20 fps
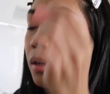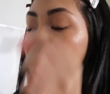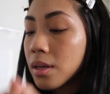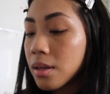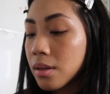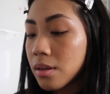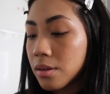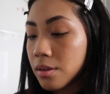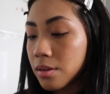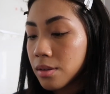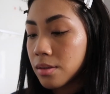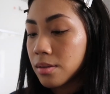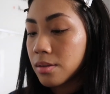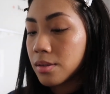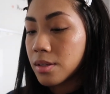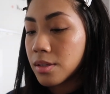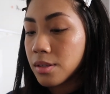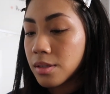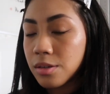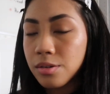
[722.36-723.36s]
it
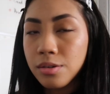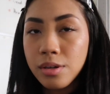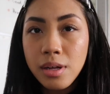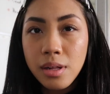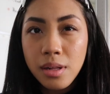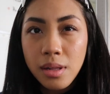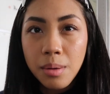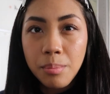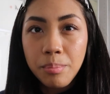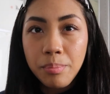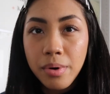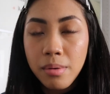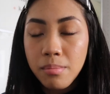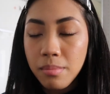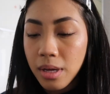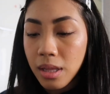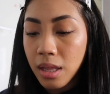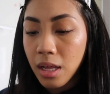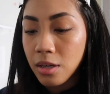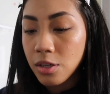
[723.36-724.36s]
doesn't clump up
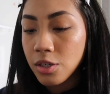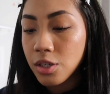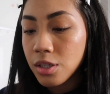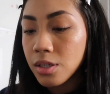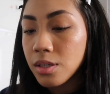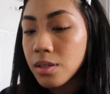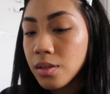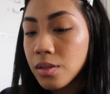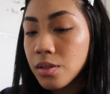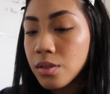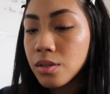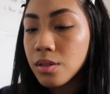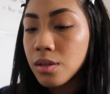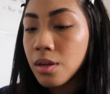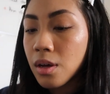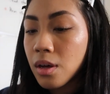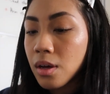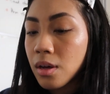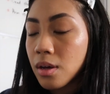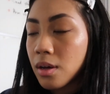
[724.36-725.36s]
my lashes
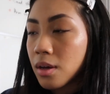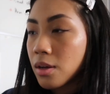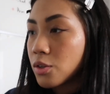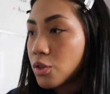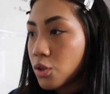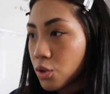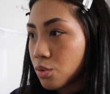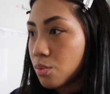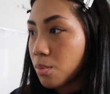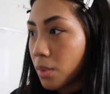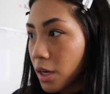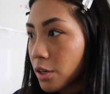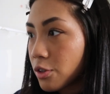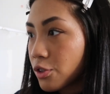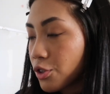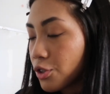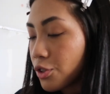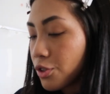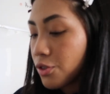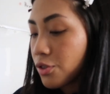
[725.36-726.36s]
too
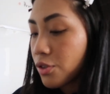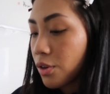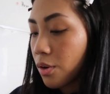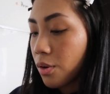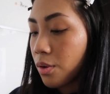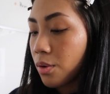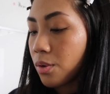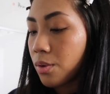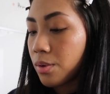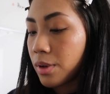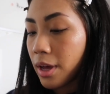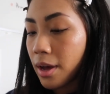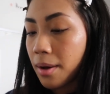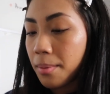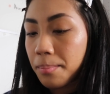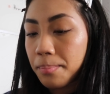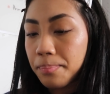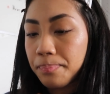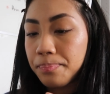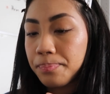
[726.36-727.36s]
much. So
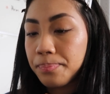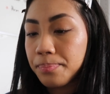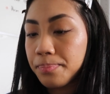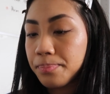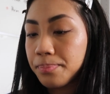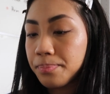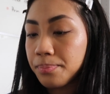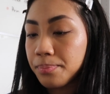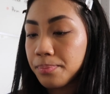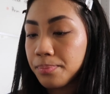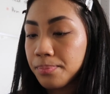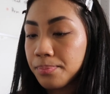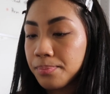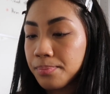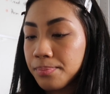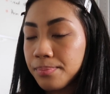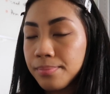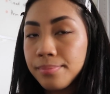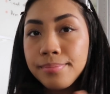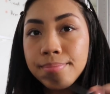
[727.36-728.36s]
yeah,
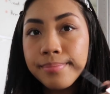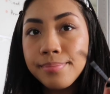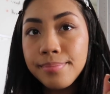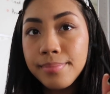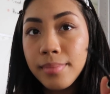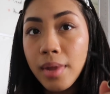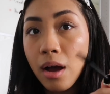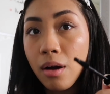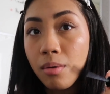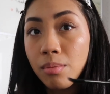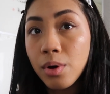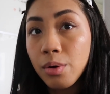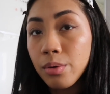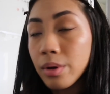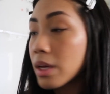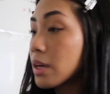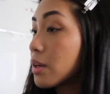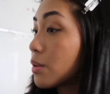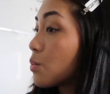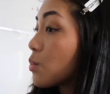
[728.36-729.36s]
now I'm
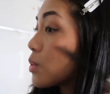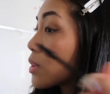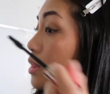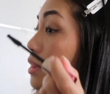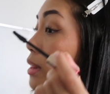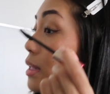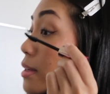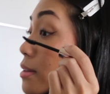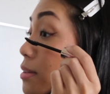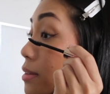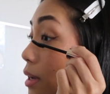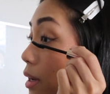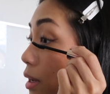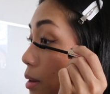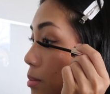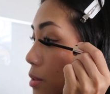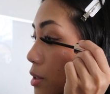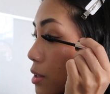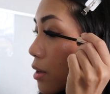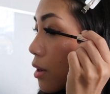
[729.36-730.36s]
going in with the
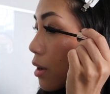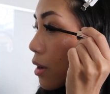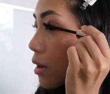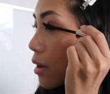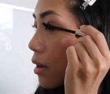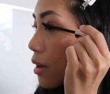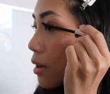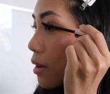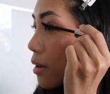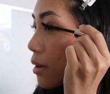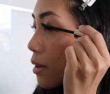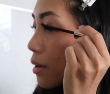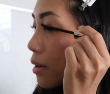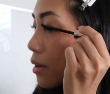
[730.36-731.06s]
second mascara.